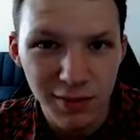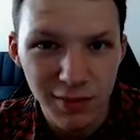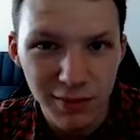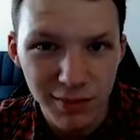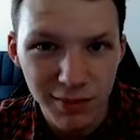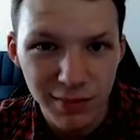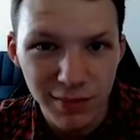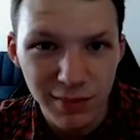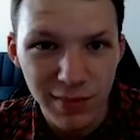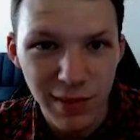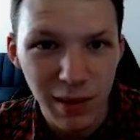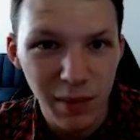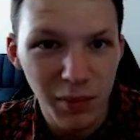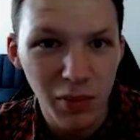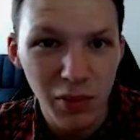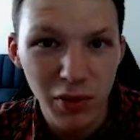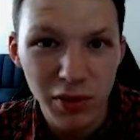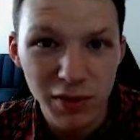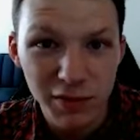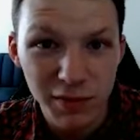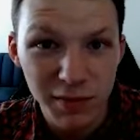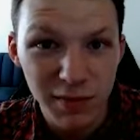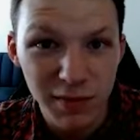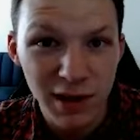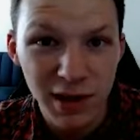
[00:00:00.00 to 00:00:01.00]
My boys
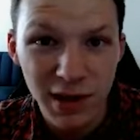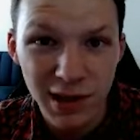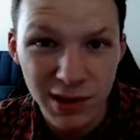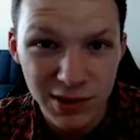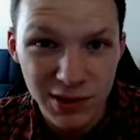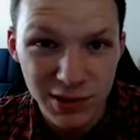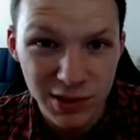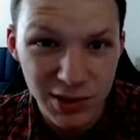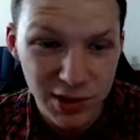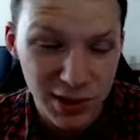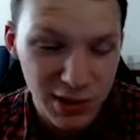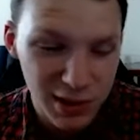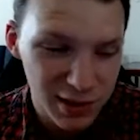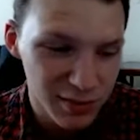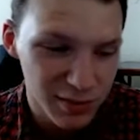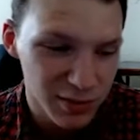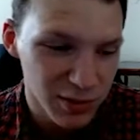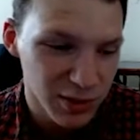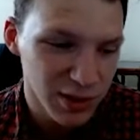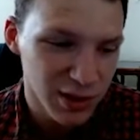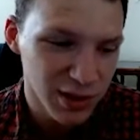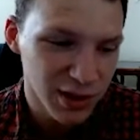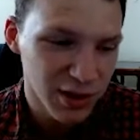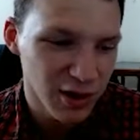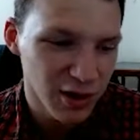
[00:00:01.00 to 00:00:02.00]
from the Call of Duty
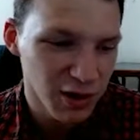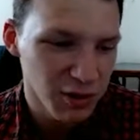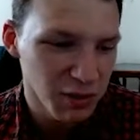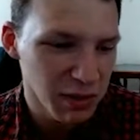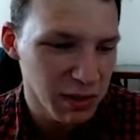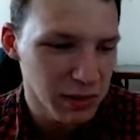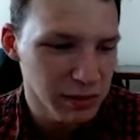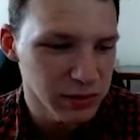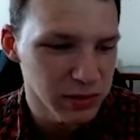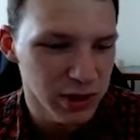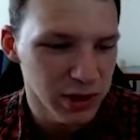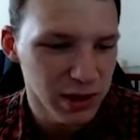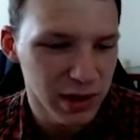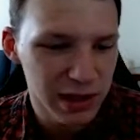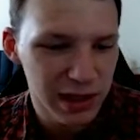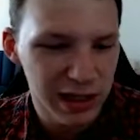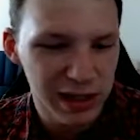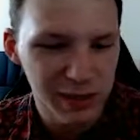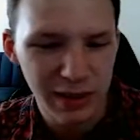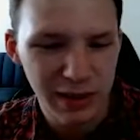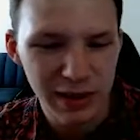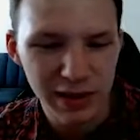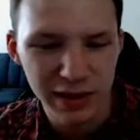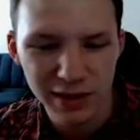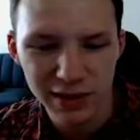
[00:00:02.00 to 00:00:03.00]
community know what I'm talking
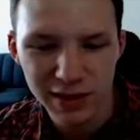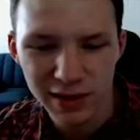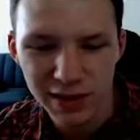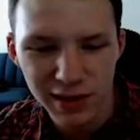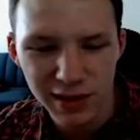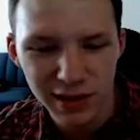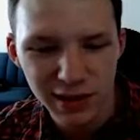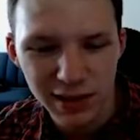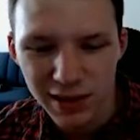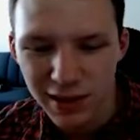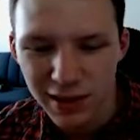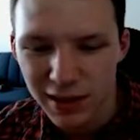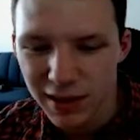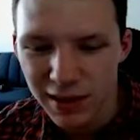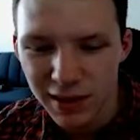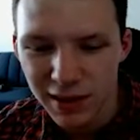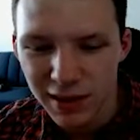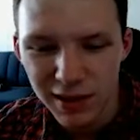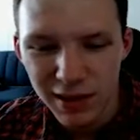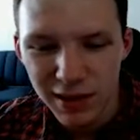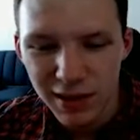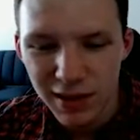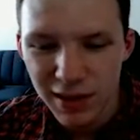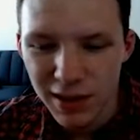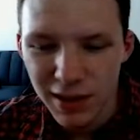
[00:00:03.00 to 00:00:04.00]
about.
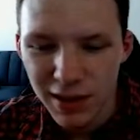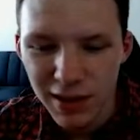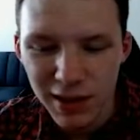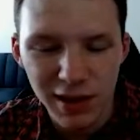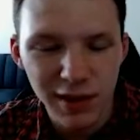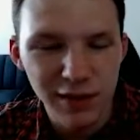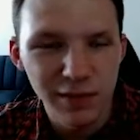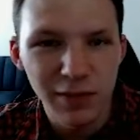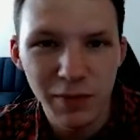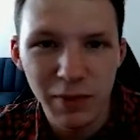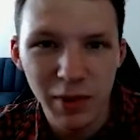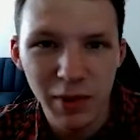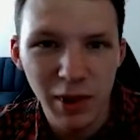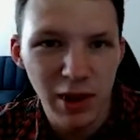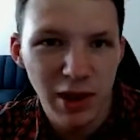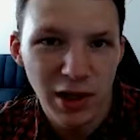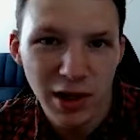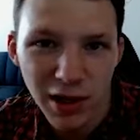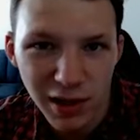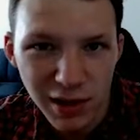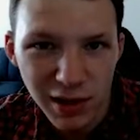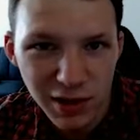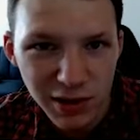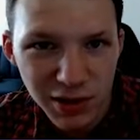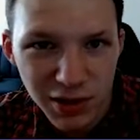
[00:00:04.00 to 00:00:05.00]
If you're playing
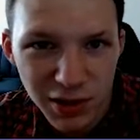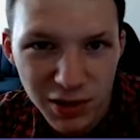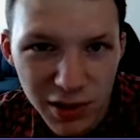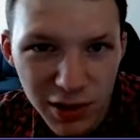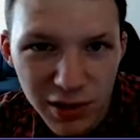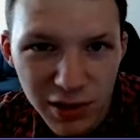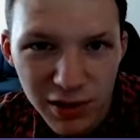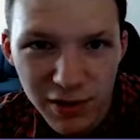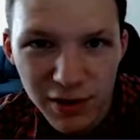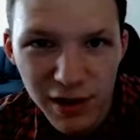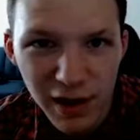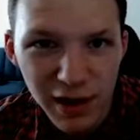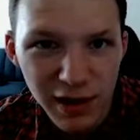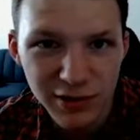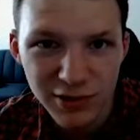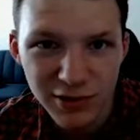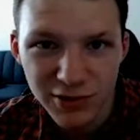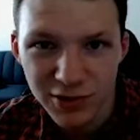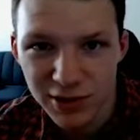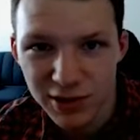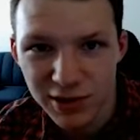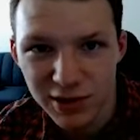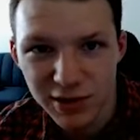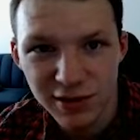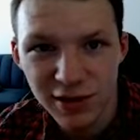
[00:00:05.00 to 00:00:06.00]
Call of Duty, you're not
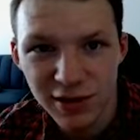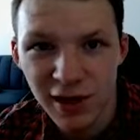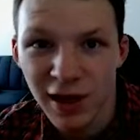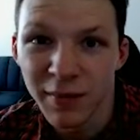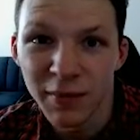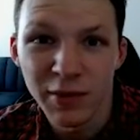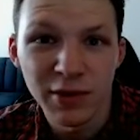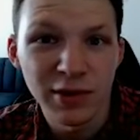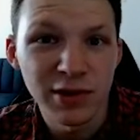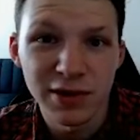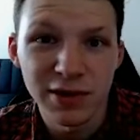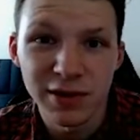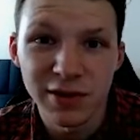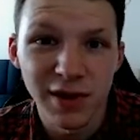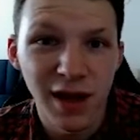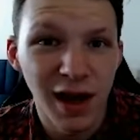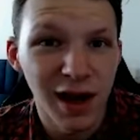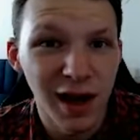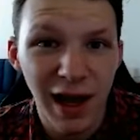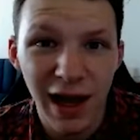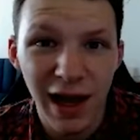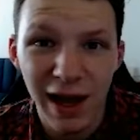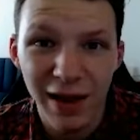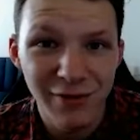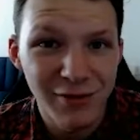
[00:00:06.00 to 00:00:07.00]
using a sniper. You're just not
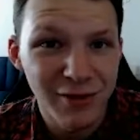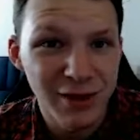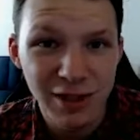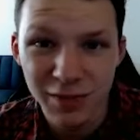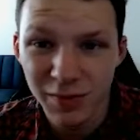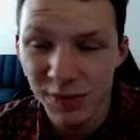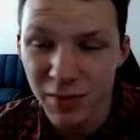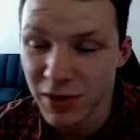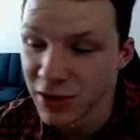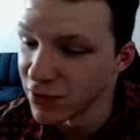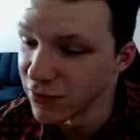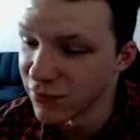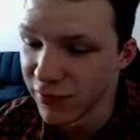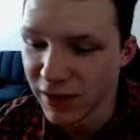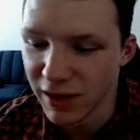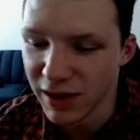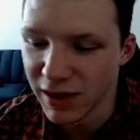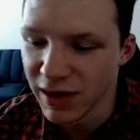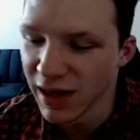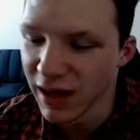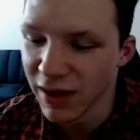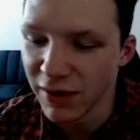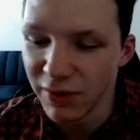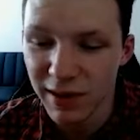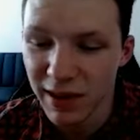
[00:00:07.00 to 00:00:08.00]
having as much fun.
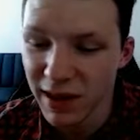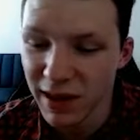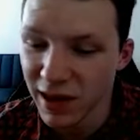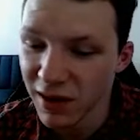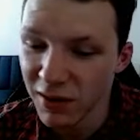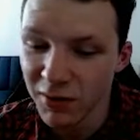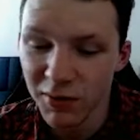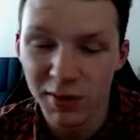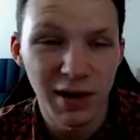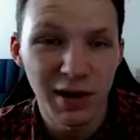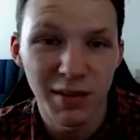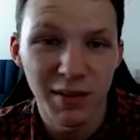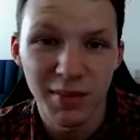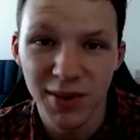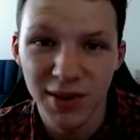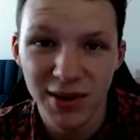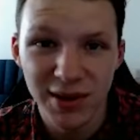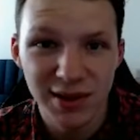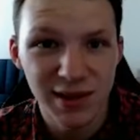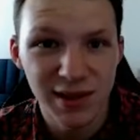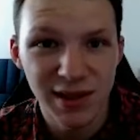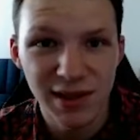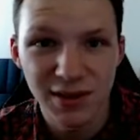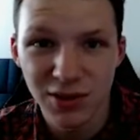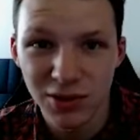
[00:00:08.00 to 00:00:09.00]
I don't care what anybody
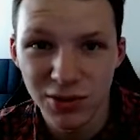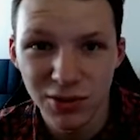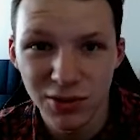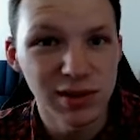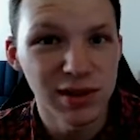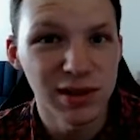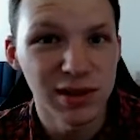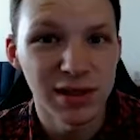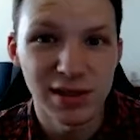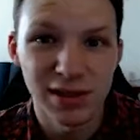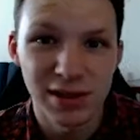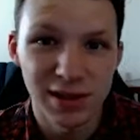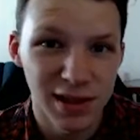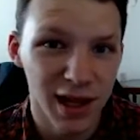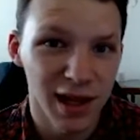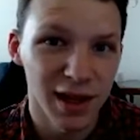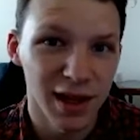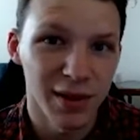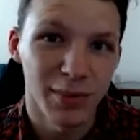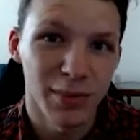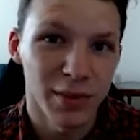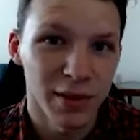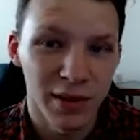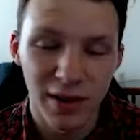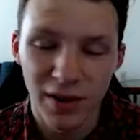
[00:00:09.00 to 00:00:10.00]
says. Using a
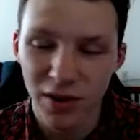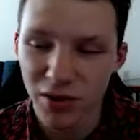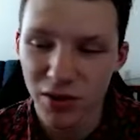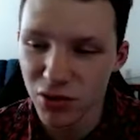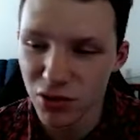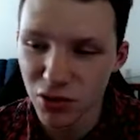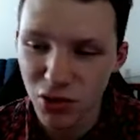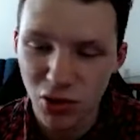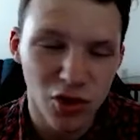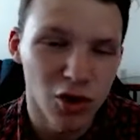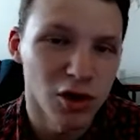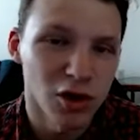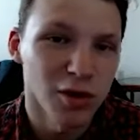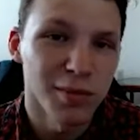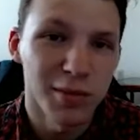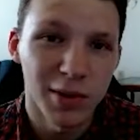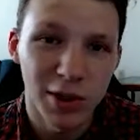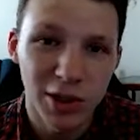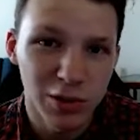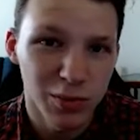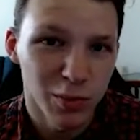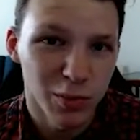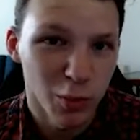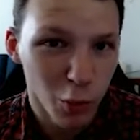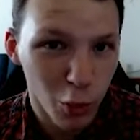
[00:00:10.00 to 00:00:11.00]
sniper is so
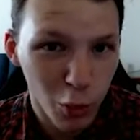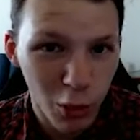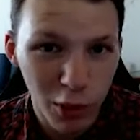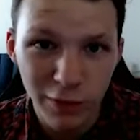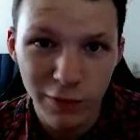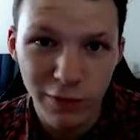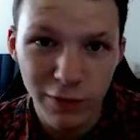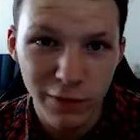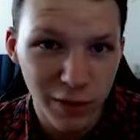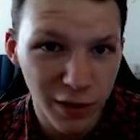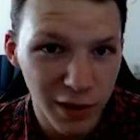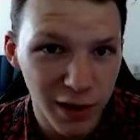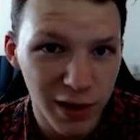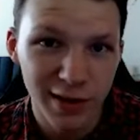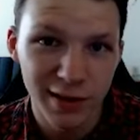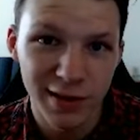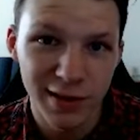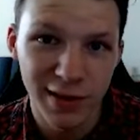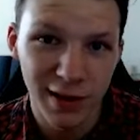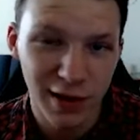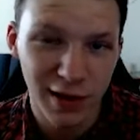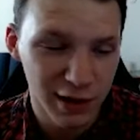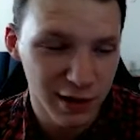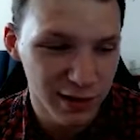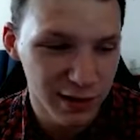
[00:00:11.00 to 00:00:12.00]
much more fun
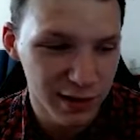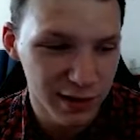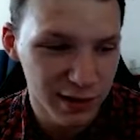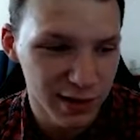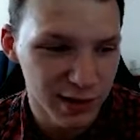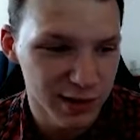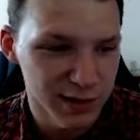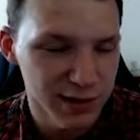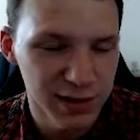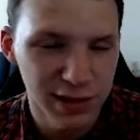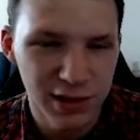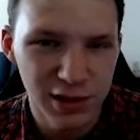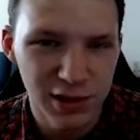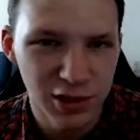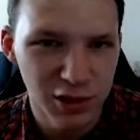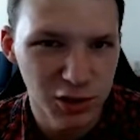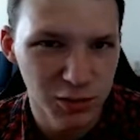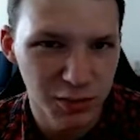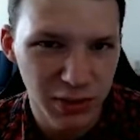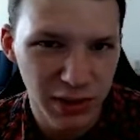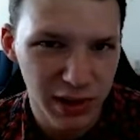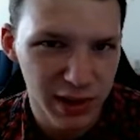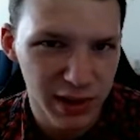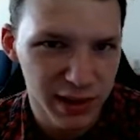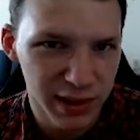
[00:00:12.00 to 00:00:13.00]
than anything else, unless you
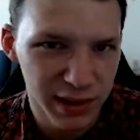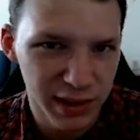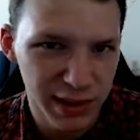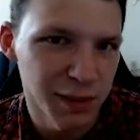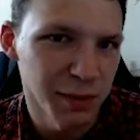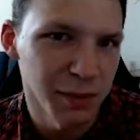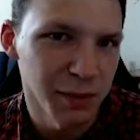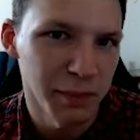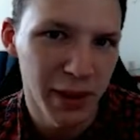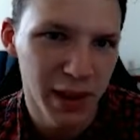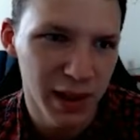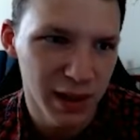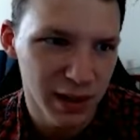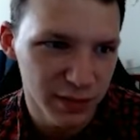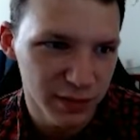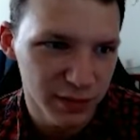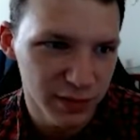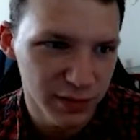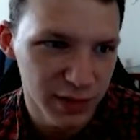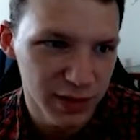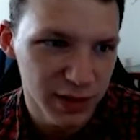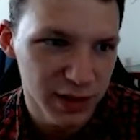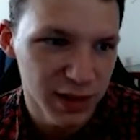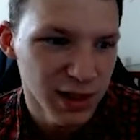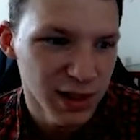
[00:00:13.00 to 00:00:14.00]
play like
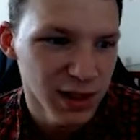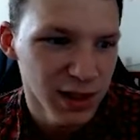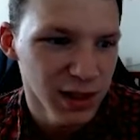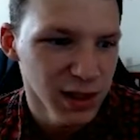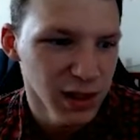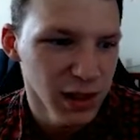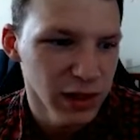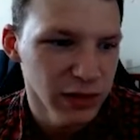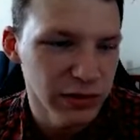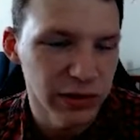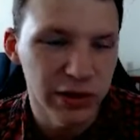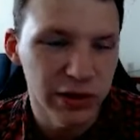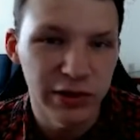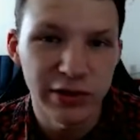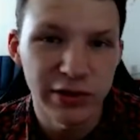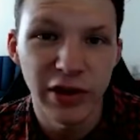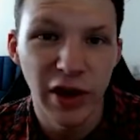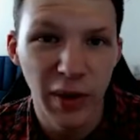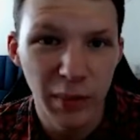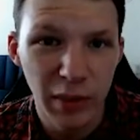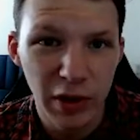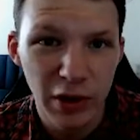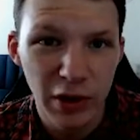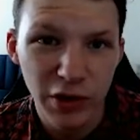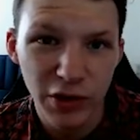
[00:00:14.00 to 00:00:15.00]
competitively. So this is how I'm
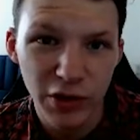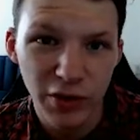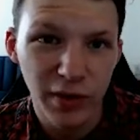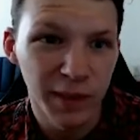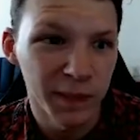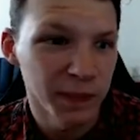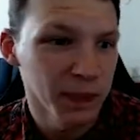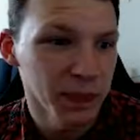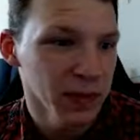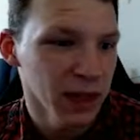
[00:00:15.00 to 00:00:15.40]
going to do it.